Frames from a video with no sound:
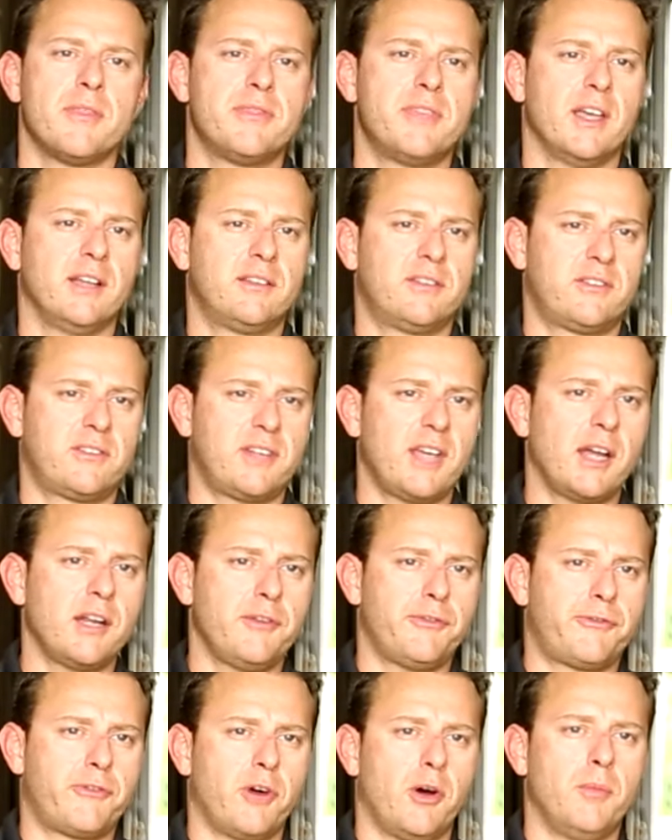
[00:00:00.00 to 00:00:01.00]
That
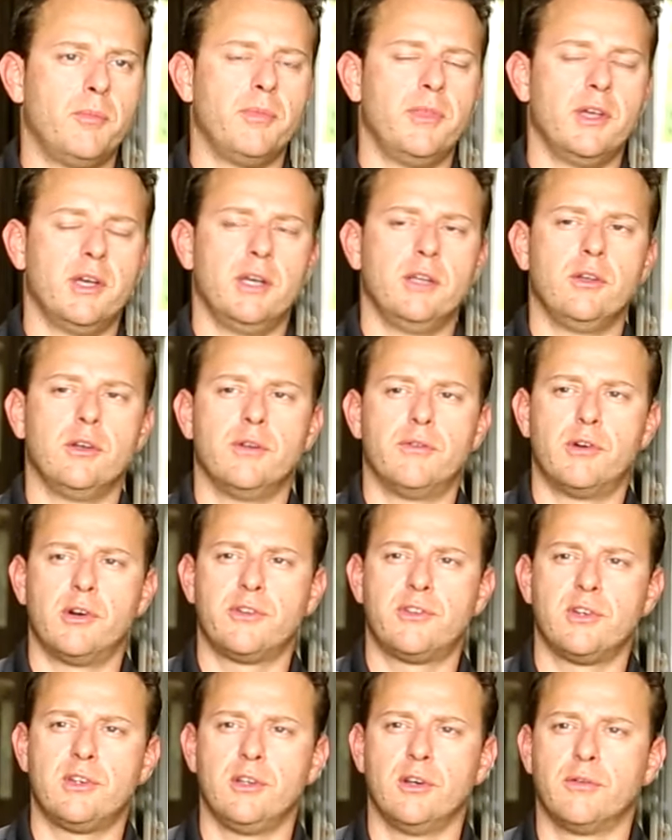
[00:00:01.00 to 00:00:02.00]
study from the
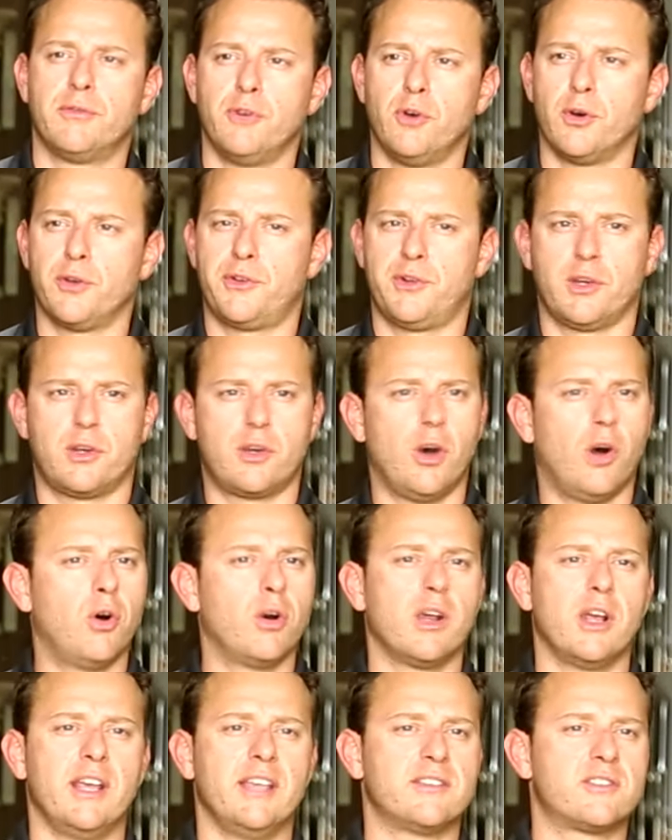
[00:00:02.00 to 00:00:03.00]
University of North
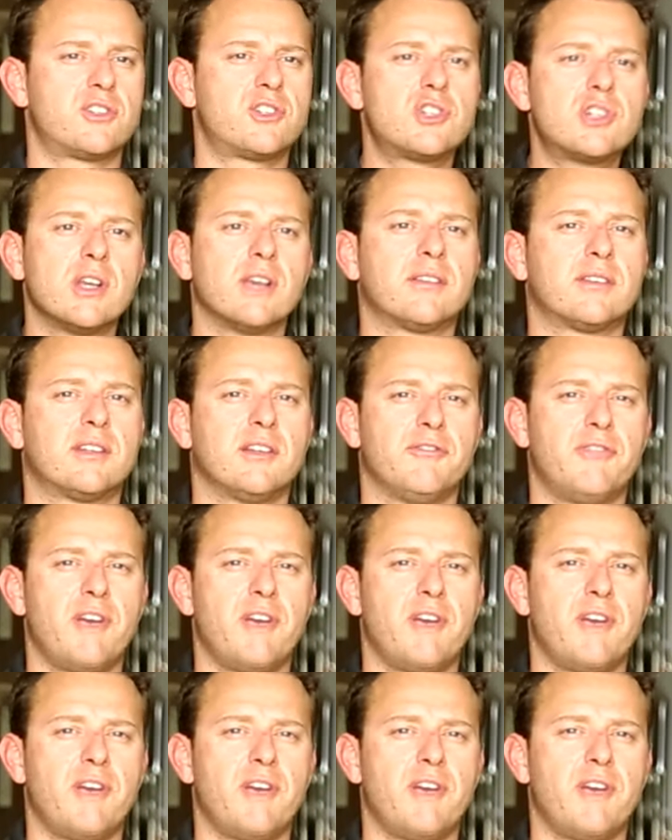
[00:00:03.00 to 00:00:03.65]
Dakota is just a